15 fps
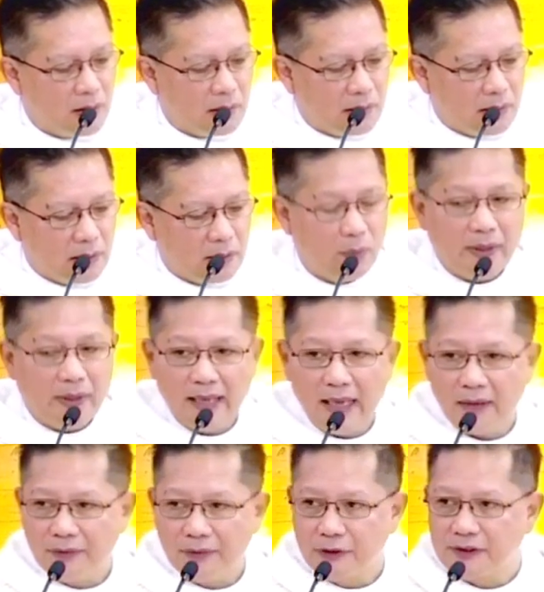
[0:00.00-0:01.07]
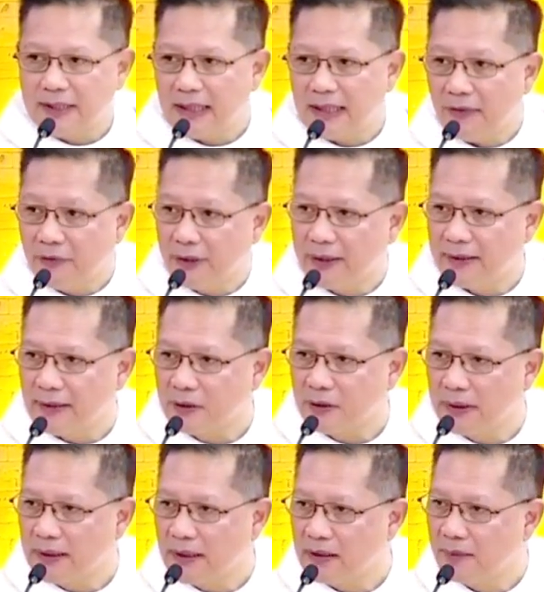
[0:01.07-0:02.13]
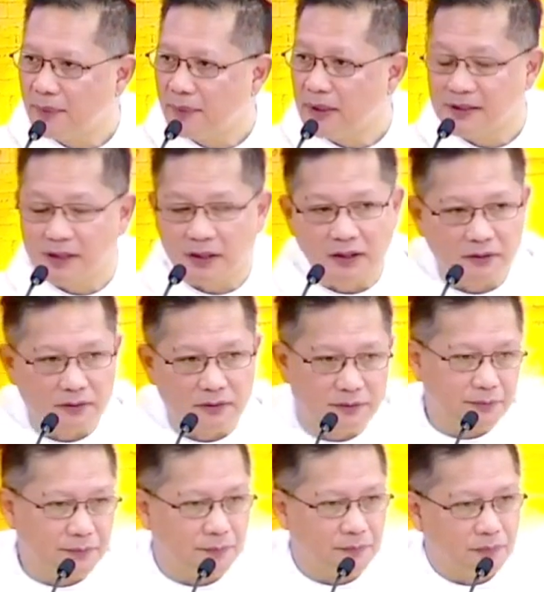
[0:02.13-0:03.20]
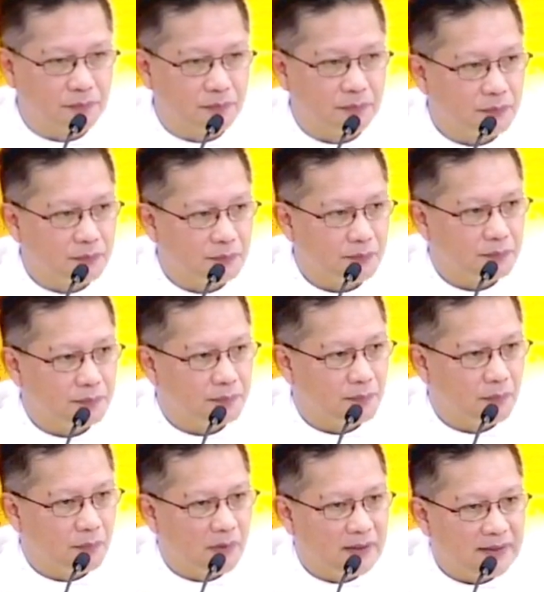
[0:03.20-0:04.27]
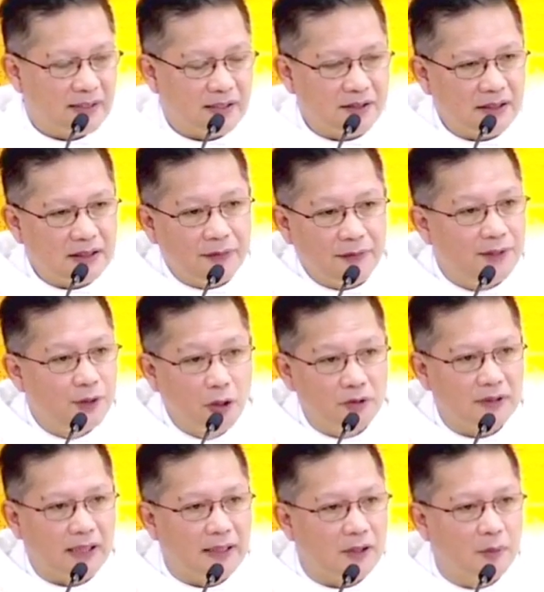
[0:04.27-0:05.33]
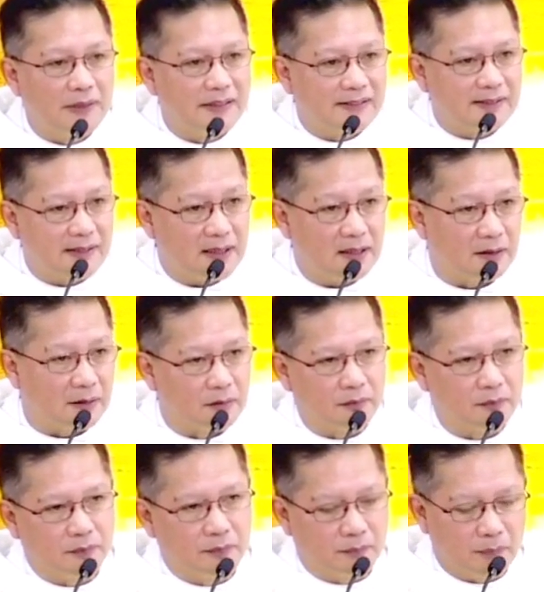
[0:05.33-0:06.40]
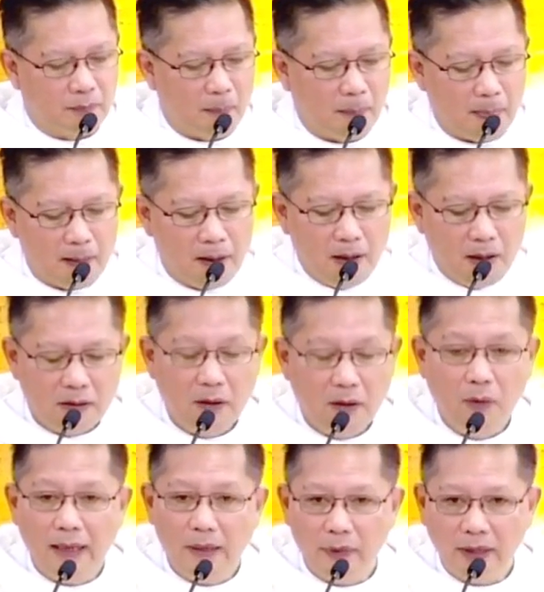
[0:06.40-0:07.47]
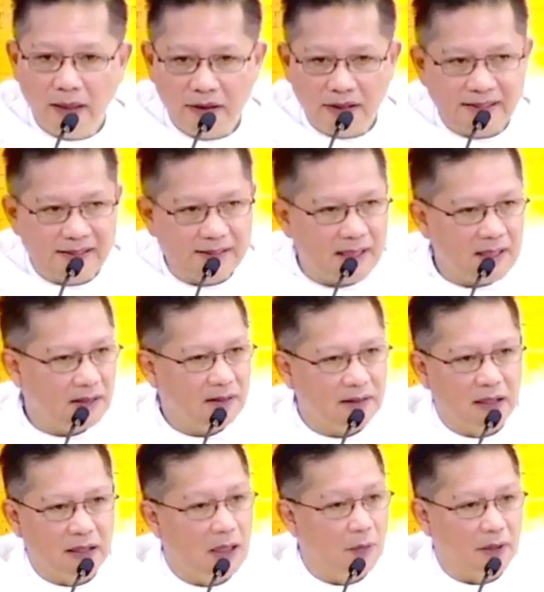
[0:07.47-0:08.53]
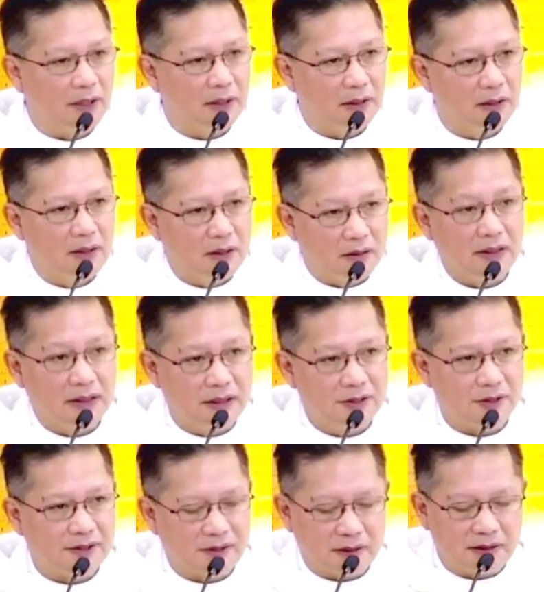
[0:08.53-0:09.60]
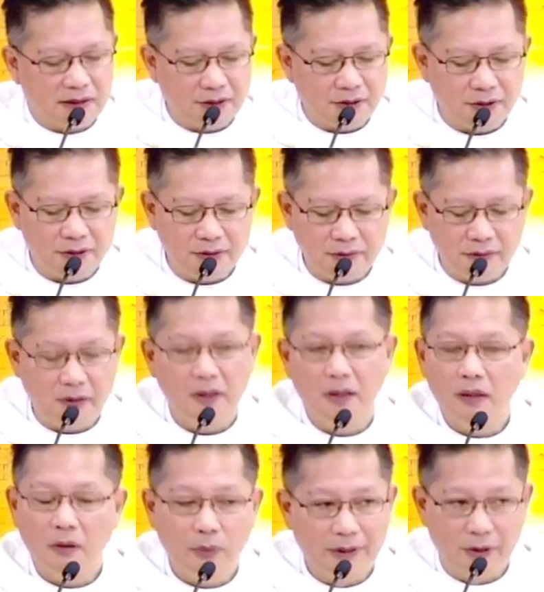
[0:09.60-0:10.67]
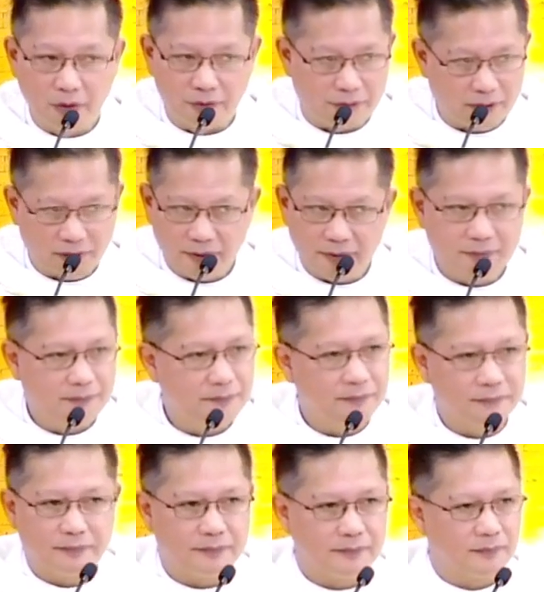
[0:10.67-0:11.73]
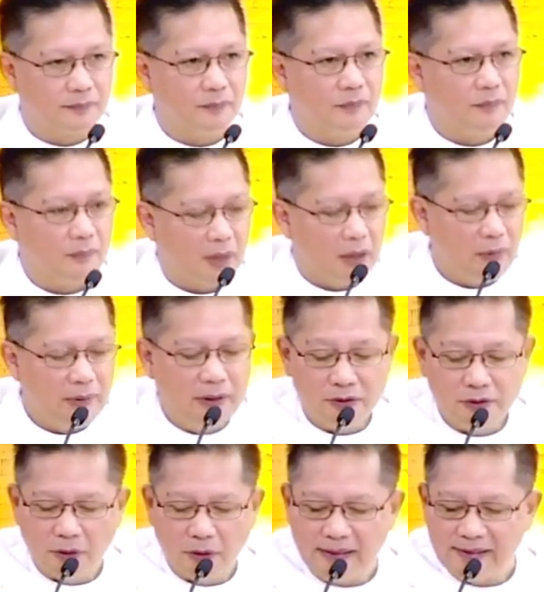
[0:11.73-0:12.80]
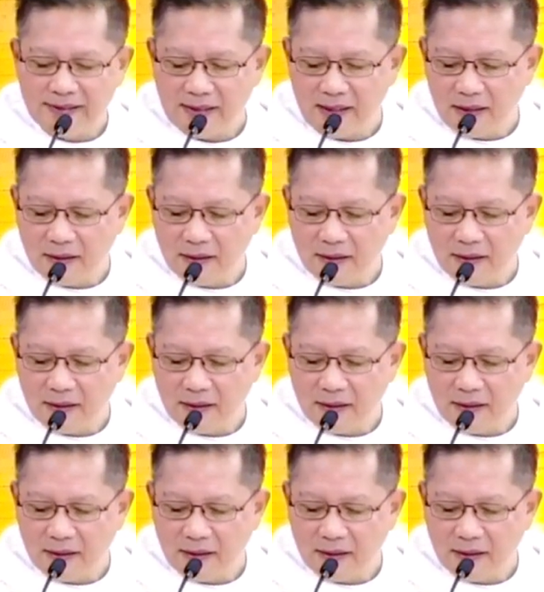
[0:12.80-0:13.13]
Do I have to tell everything to another person? Such that if I don't, I commit sin. The way we understand it in our religious tradition, we don't. We don't commit sin.